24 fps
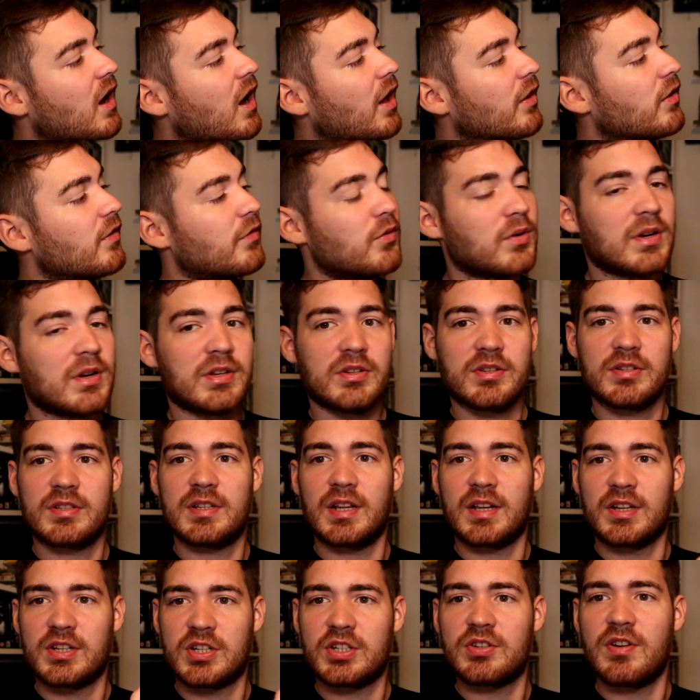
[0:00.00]
And the other one is just
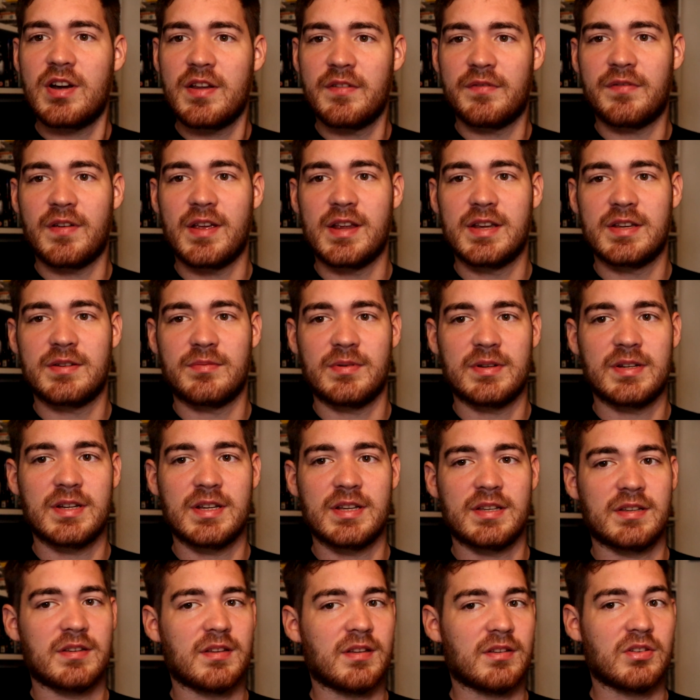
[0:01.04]
like a straight face, which
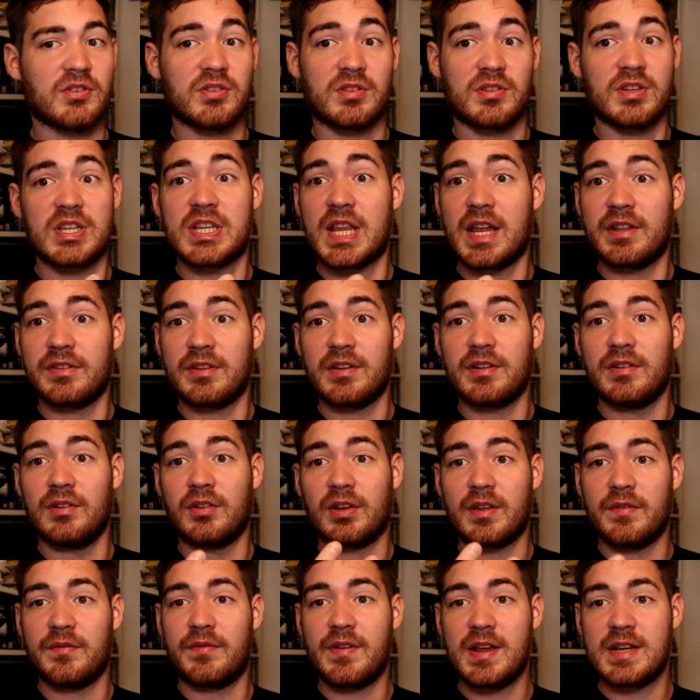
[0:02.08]
is just a standard
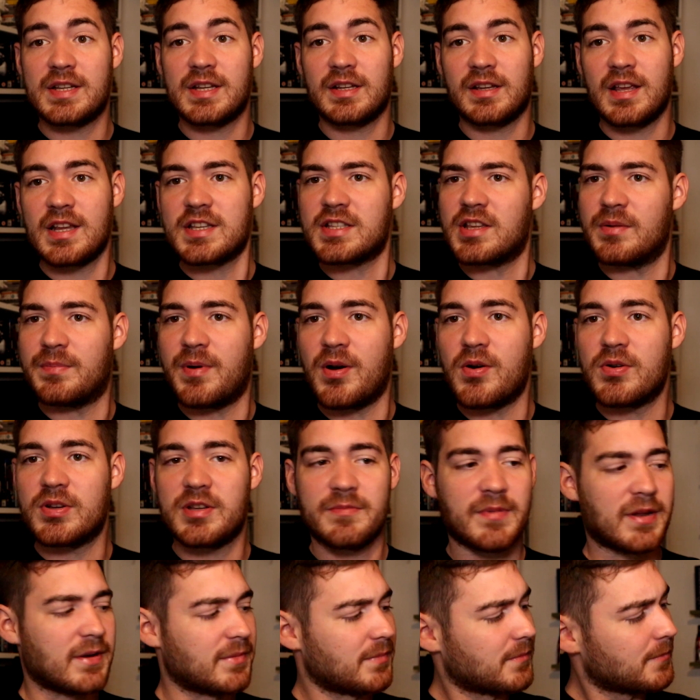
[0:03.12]
looking face, I guess, to pose
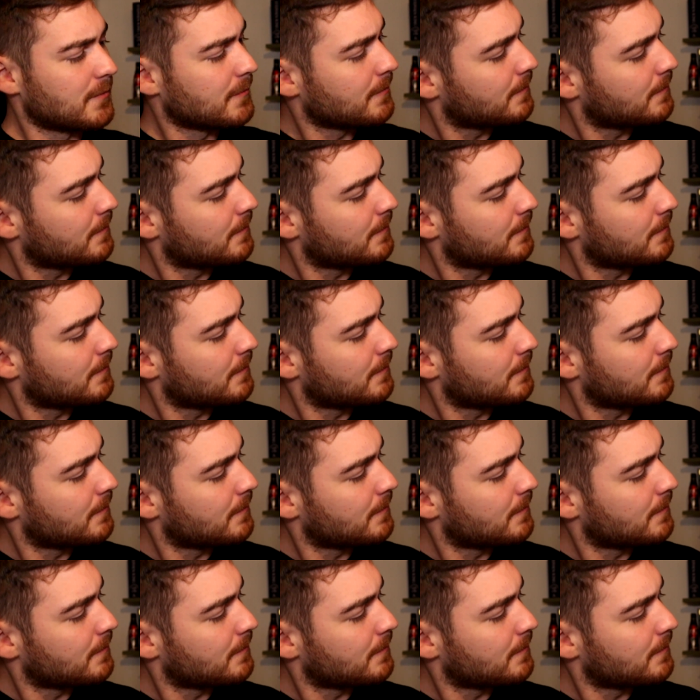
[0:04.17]
him in.